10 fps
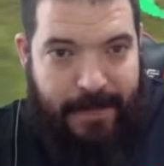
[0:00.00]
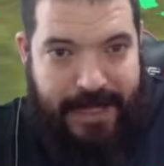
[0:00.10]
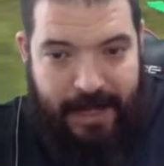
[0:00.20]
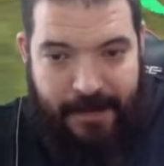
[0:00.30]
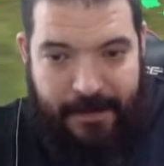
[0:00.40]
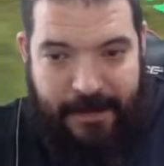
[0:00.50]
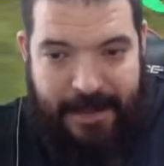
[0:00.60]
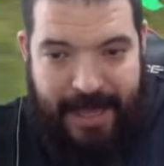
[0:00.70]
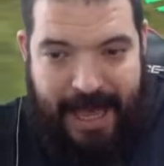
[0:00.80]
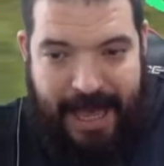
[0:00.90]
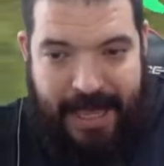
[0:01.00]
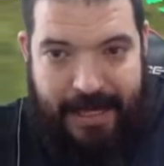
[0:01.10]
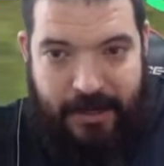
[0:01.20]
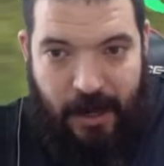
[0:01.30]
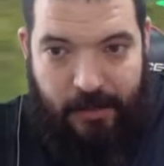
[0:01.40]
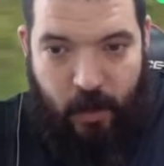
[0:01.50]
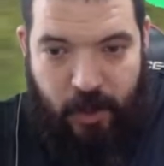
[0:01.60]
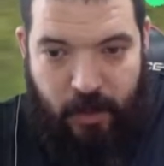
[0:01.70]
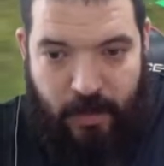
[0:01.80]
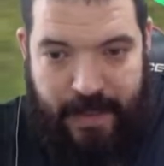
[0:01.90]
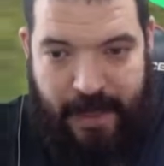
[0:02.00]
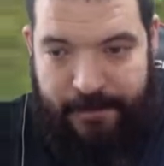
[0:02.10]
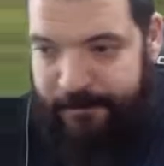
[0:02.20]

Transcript: meter, and I'm all good with that.